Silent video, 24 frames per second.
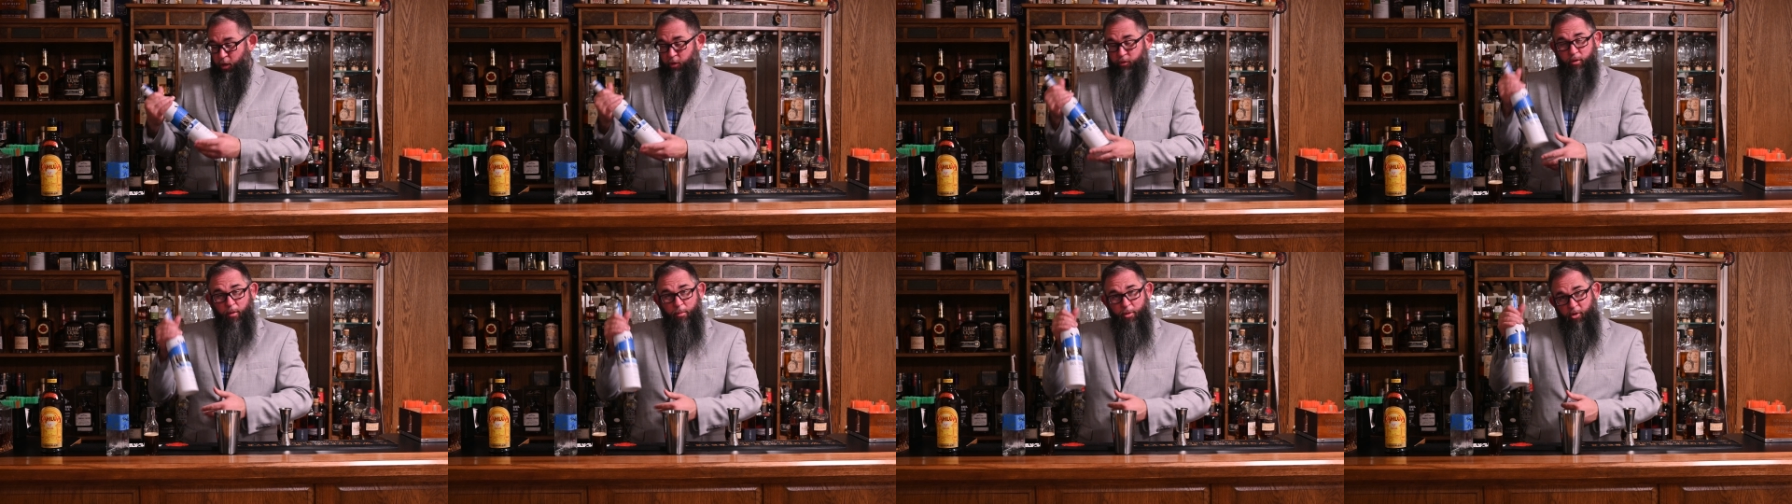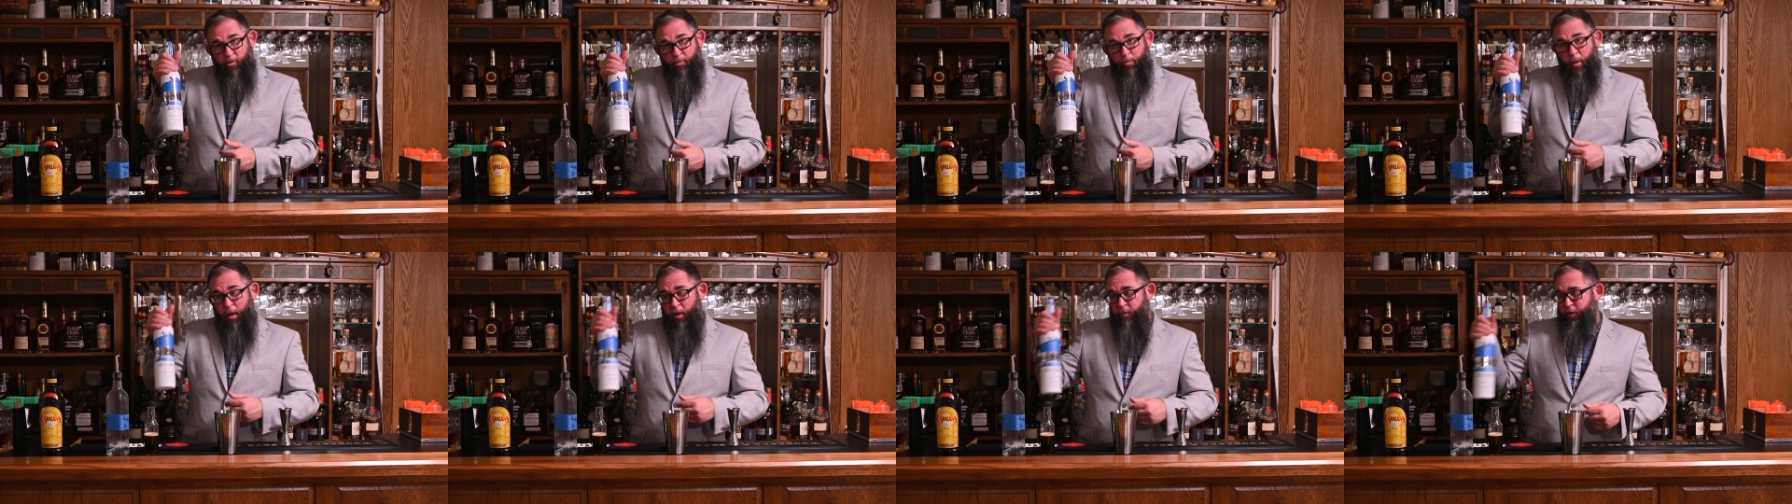so I'm going to
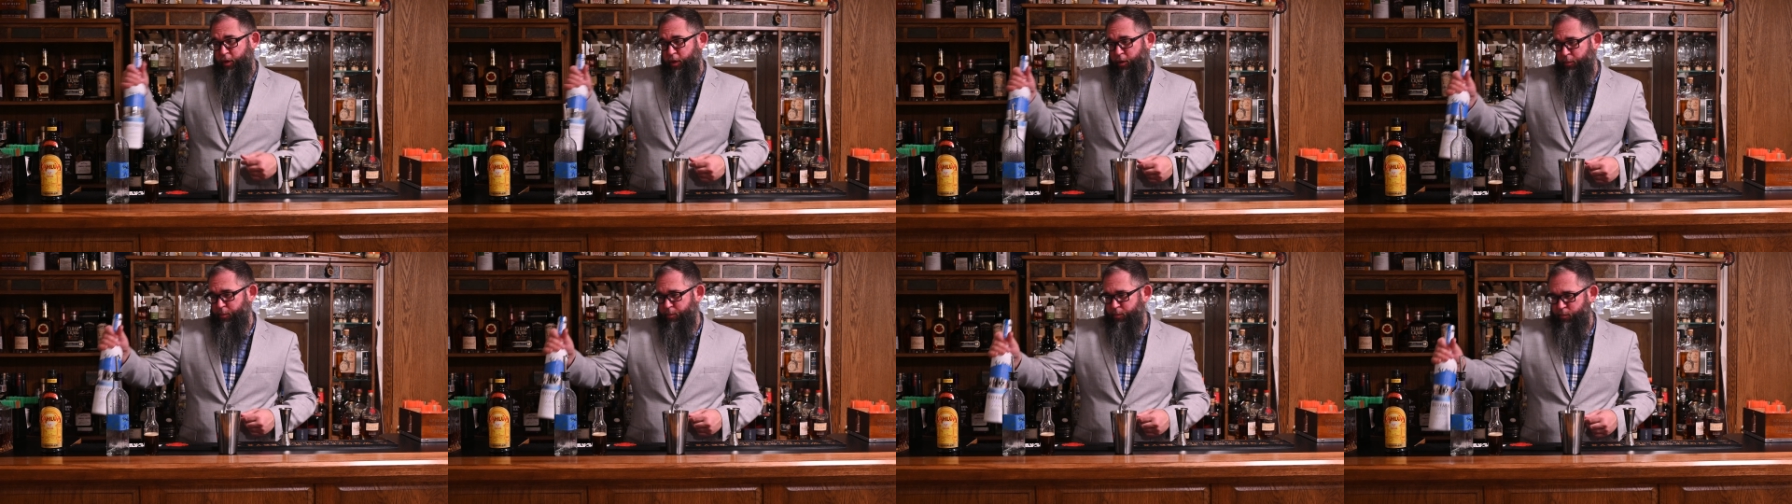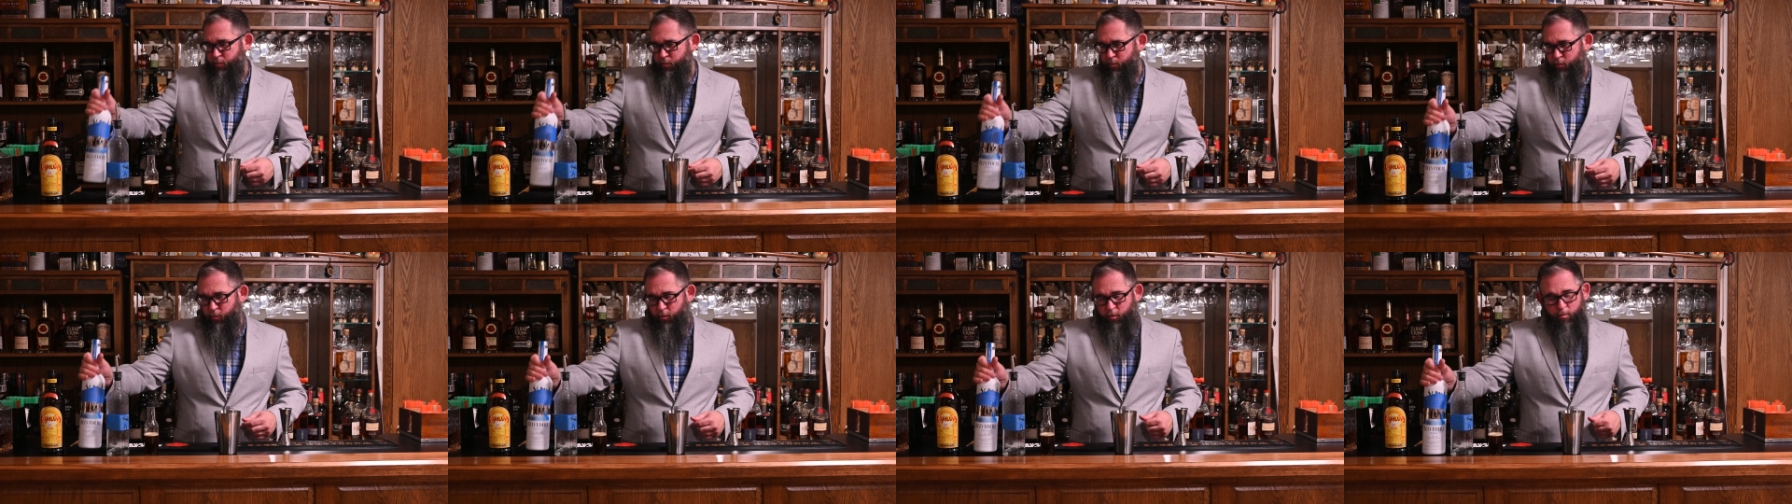use Belvedere,
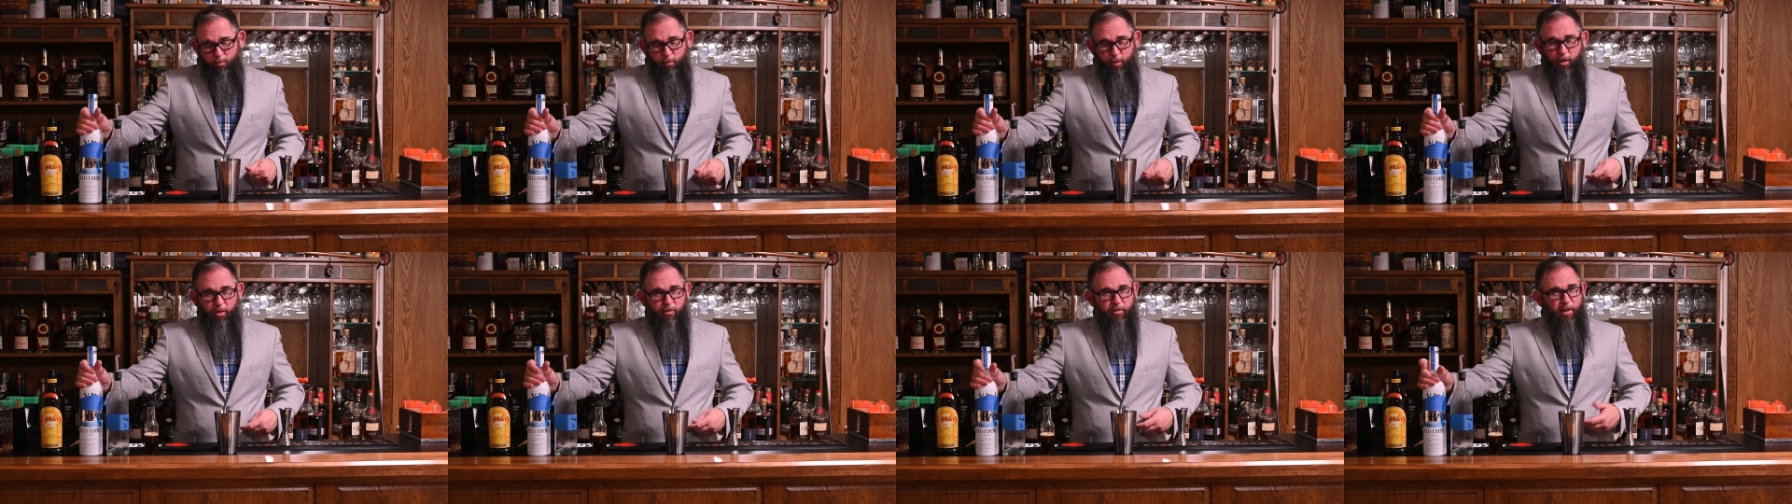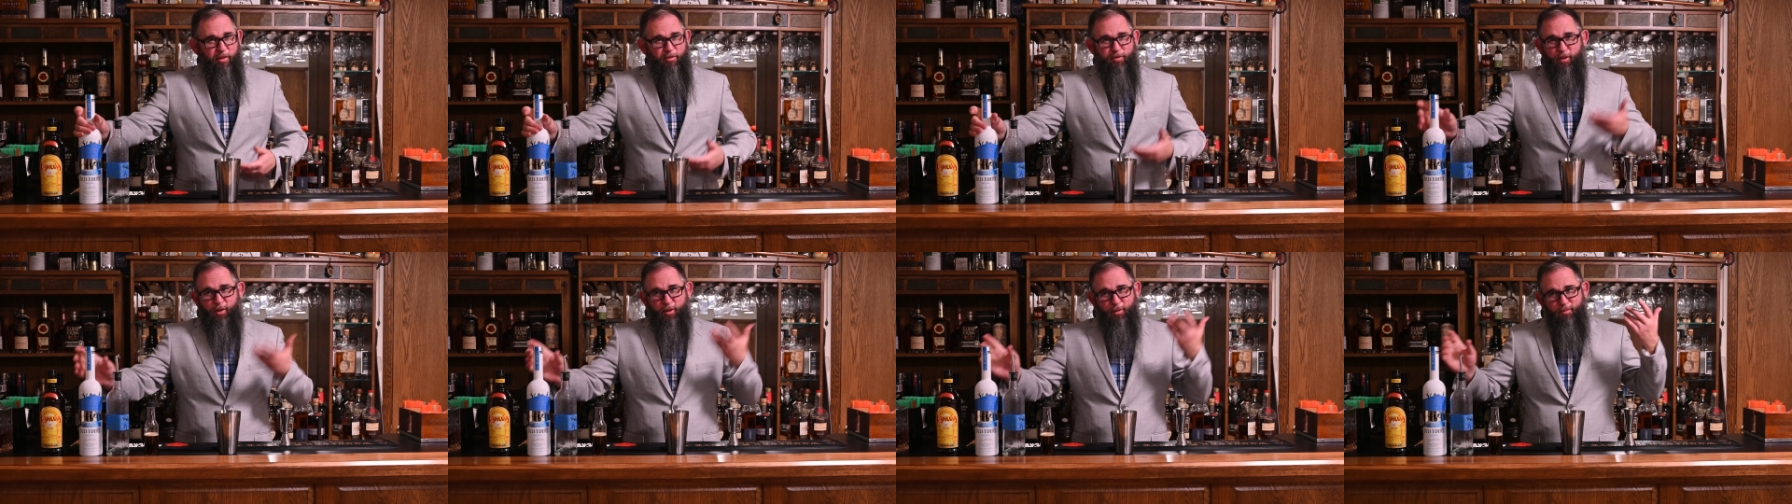because
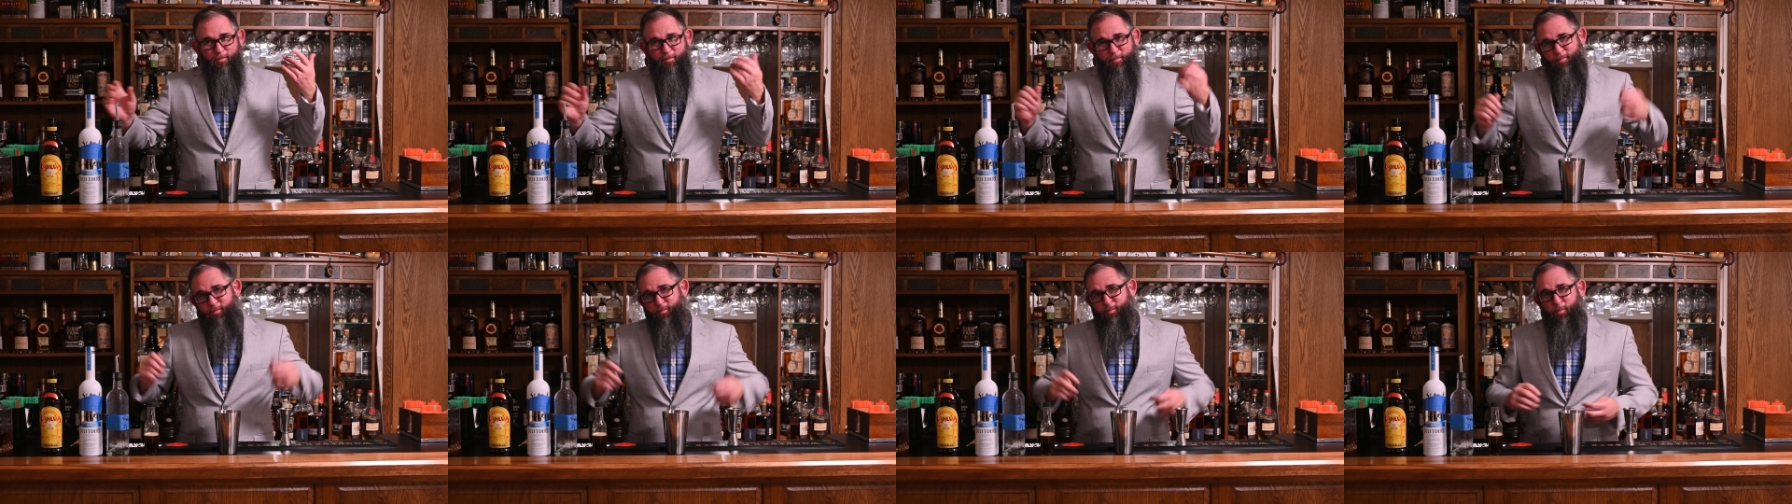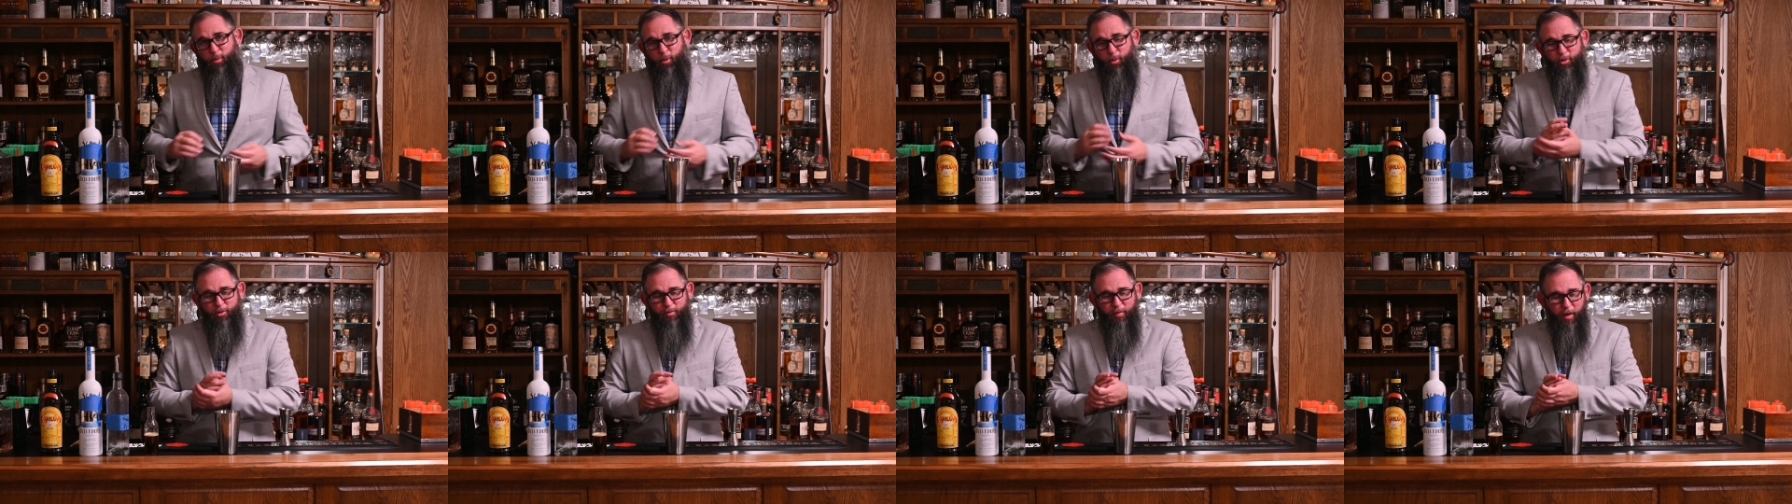that's a
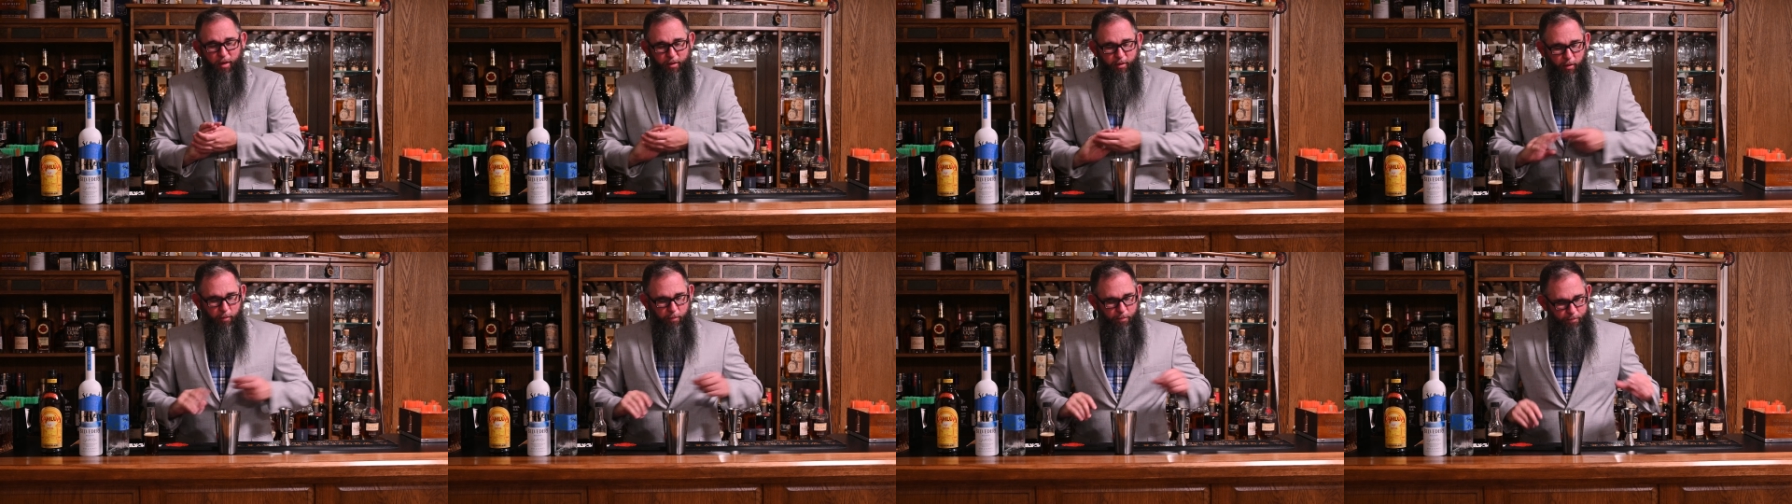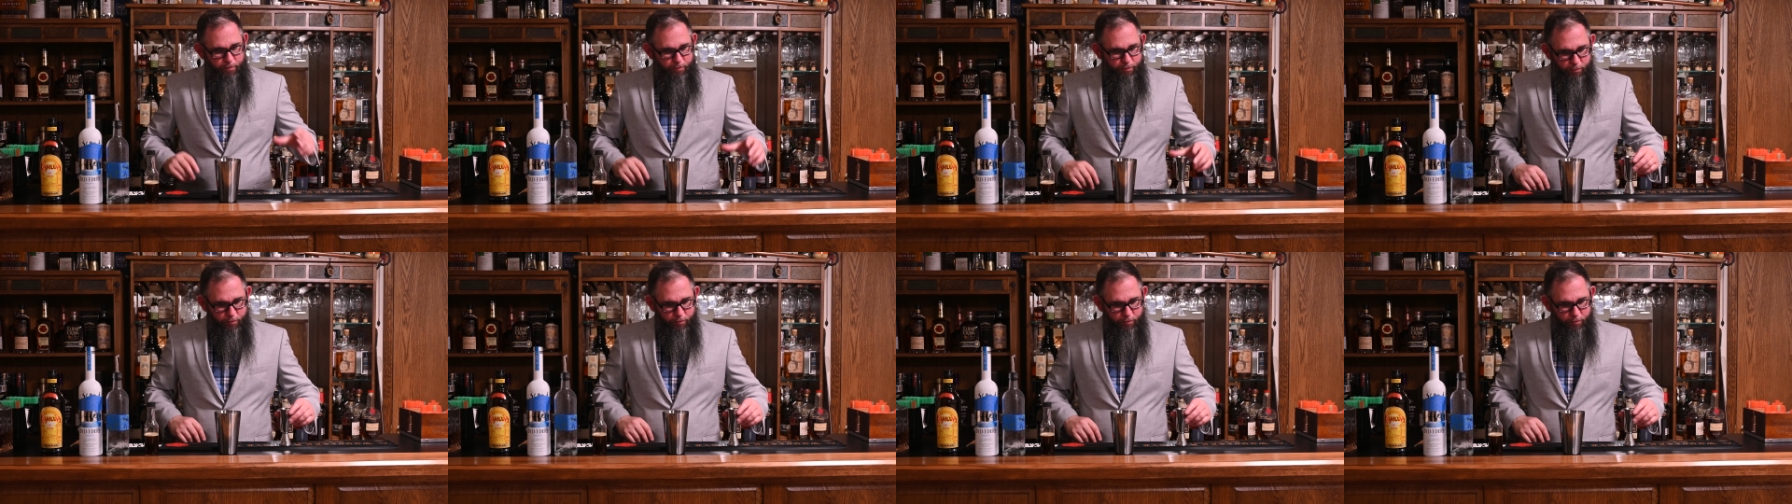Polish vodka.